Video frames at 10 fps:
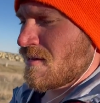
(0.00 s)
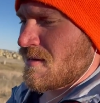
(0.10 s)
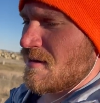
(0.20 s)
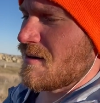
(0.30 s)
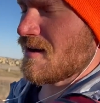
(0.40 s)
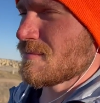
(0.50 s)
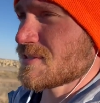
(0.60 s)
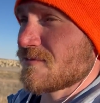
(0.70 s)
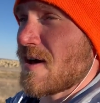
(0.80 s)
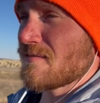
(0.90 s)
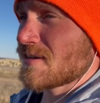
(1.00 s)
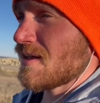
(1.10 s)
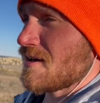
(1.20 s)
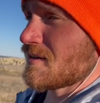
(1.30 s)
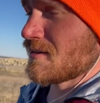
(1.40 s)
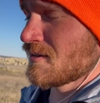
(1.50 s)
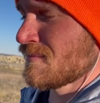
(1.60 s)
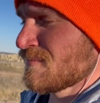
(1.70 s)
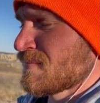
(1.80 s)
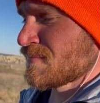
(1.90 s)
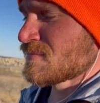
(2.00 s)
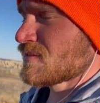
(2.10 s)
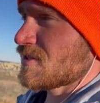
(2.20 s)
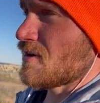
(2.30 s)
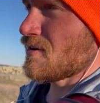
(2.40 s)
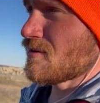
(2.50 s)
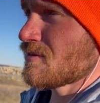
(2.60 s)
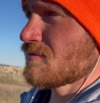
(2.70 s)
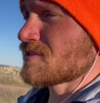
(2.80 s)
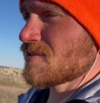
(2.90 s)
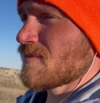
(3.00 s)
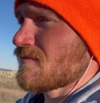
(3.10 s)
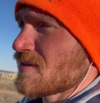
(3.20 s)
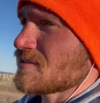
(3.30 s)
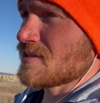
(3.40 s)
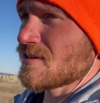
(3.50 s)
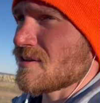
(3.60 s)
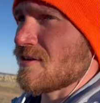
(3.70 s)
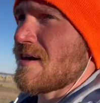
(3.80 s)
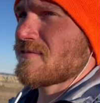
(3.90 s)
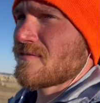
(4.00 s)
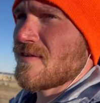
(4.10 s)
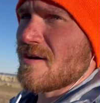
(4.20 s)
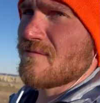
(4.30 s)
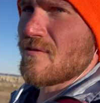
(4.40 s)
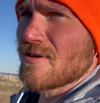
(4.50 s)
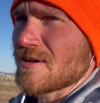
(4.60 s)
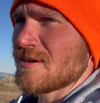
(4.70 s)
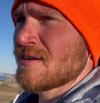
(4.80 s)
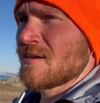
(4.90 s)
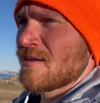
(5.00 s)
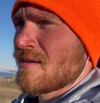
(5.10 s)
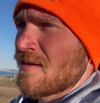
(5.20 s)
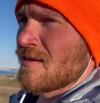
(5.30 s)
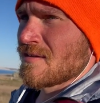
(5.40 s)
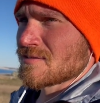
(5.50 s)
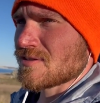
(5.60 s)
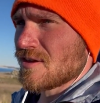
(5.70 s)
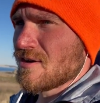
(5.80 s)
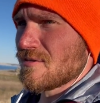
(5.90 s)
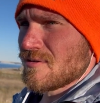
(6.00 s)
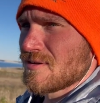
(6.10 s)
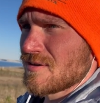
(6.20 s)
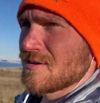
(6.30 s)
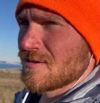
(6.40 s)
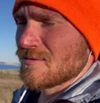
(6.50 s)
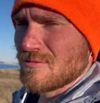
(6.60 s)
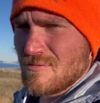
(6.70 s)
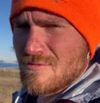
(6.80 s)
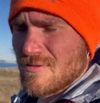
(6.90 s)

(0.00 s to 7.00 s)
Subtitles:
It's 5 o'clock. So we should be finishing a little after 5:40. So, whew.